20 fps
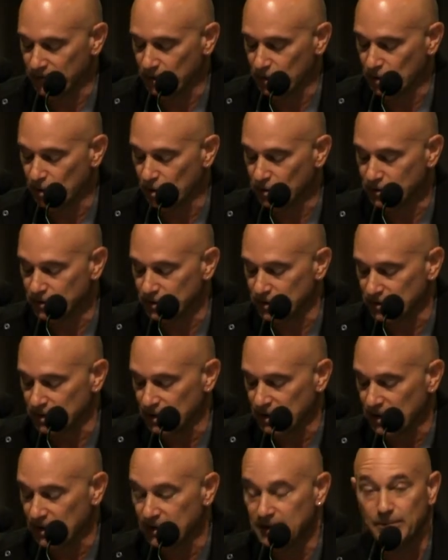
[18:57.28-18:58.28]
of the
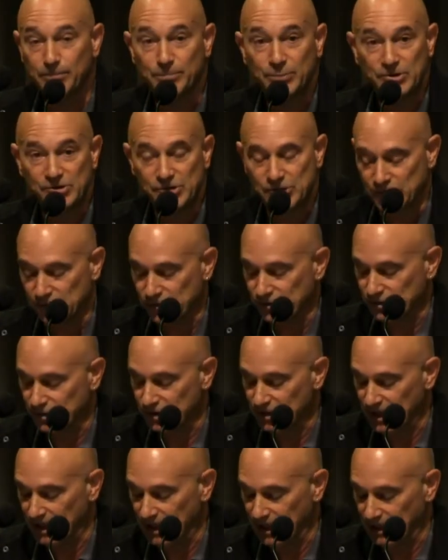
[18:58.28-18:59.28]
continent that persists
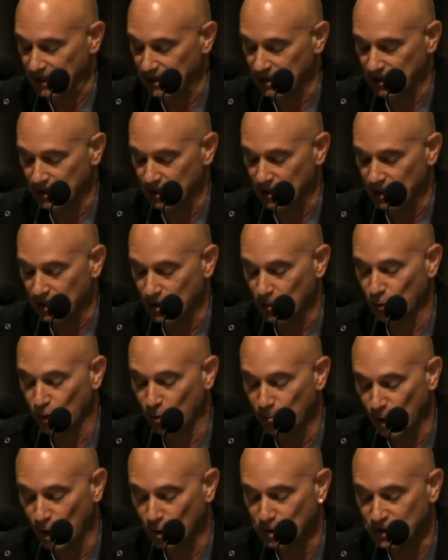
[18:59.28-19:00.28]
today,
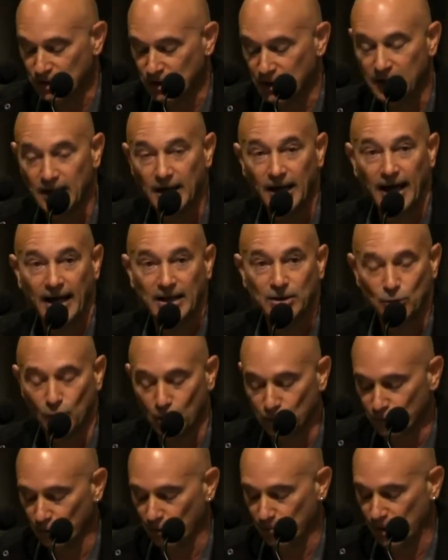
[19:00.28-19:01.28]
remote and
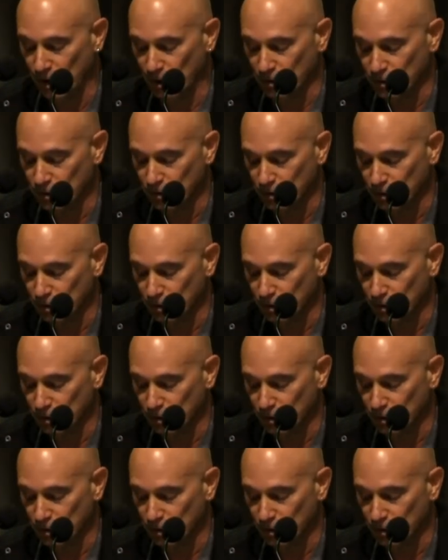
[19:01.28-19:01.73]
non-remote,